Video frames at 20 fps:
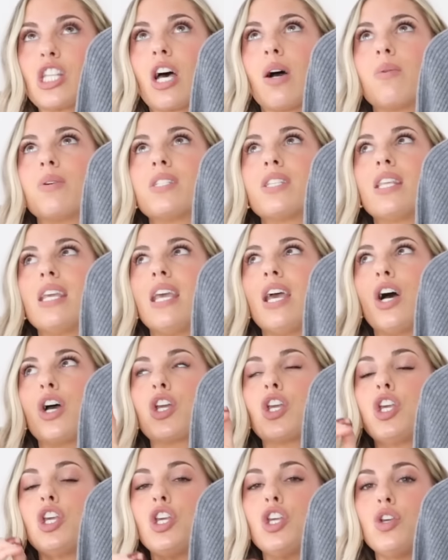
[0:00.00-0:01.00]
thought was the
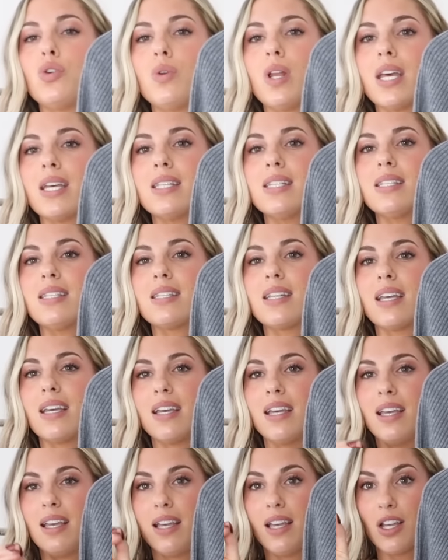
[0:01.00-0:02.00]
cutest
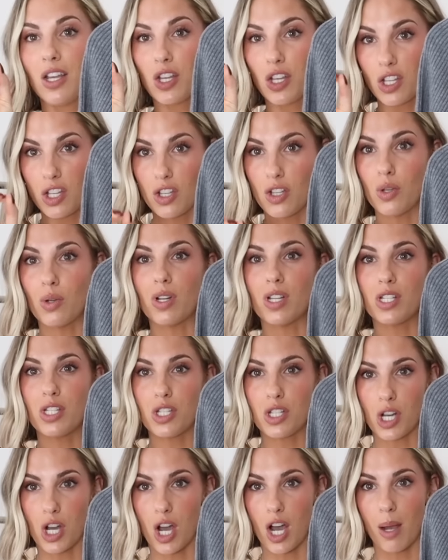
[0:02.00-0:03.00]

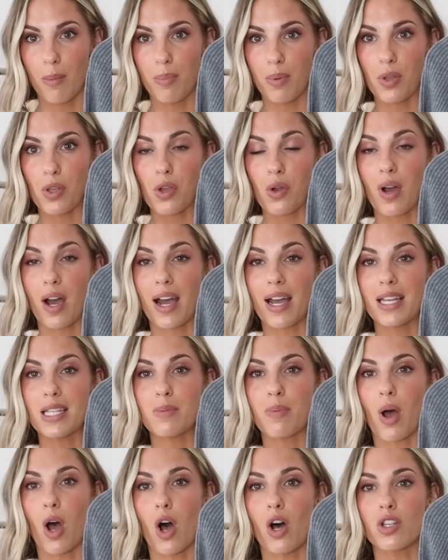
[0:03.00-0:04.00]
top, you
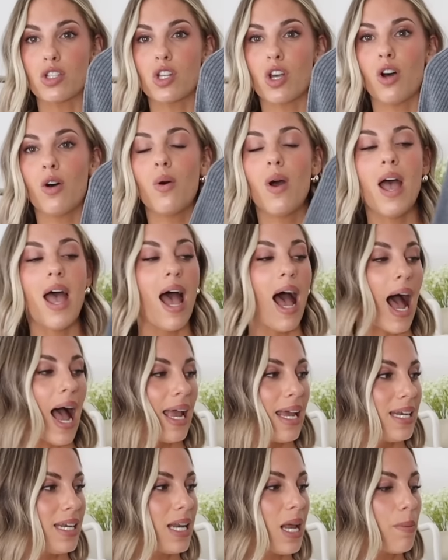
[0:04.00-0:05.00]
guys, but also
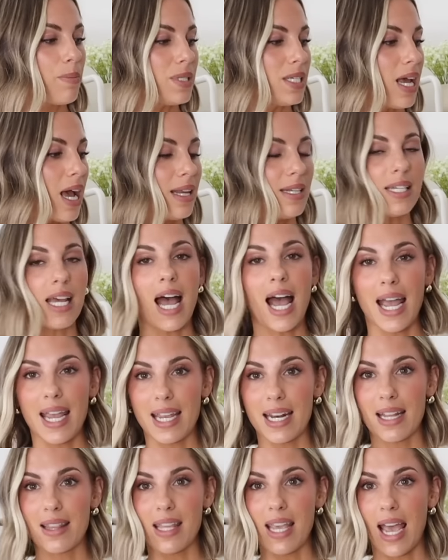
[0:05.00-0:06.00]
I ended up untying
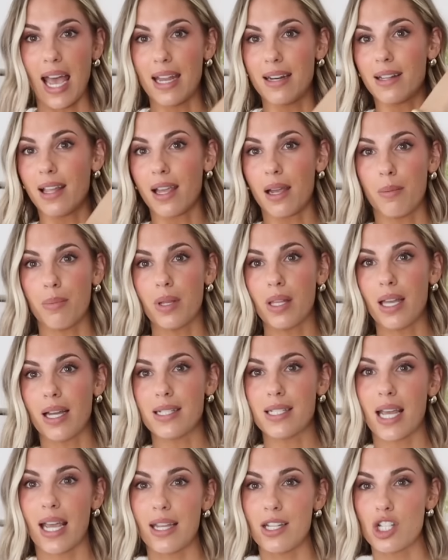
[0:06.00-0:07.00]
it at the end, like completely
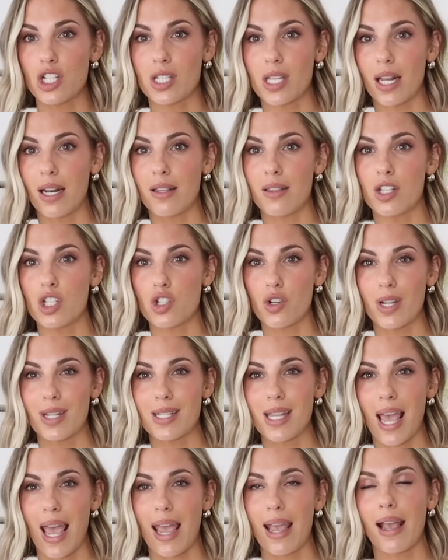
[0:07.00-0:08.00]
untying it, just letting the
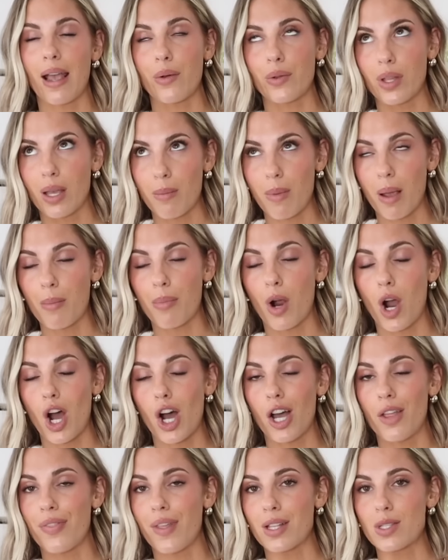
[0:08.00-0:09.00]
strings hang. I only had my bra
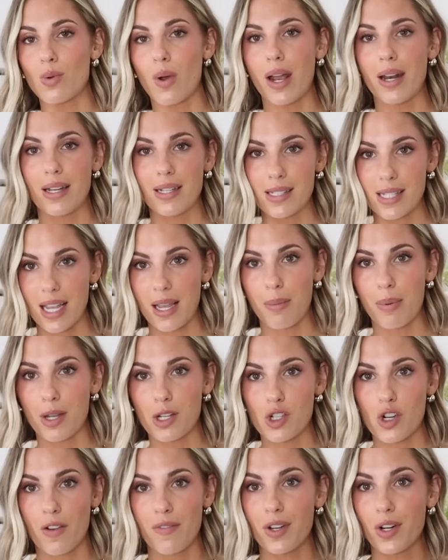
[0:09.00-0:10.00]
on, that's why I didn't take a
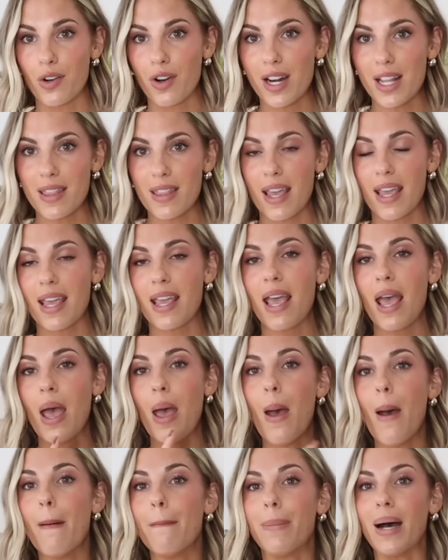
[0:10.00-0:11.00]
picture of it or anything,
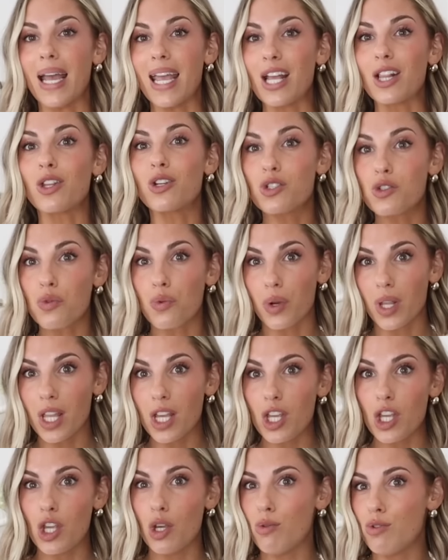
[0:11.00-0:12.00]
but it looked really
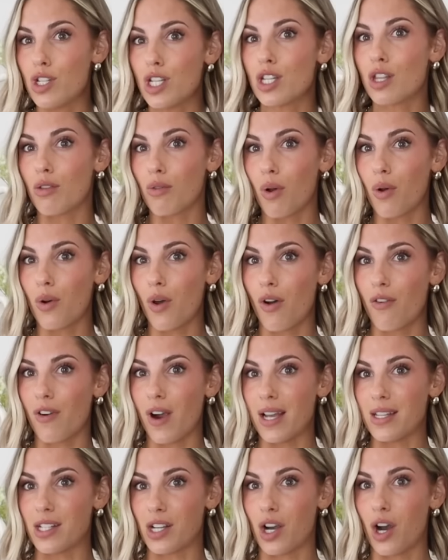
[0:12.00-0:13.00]
cute just thrown over
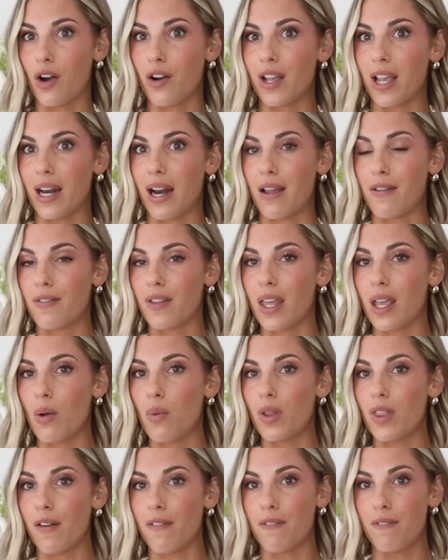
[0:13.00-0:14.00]
as a cardigan. I feel like
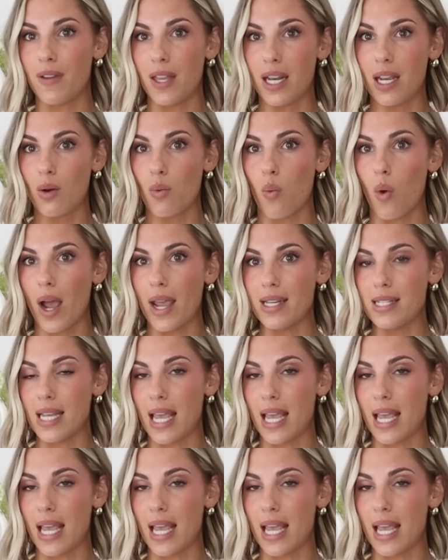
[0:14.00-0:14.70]
with a fitted white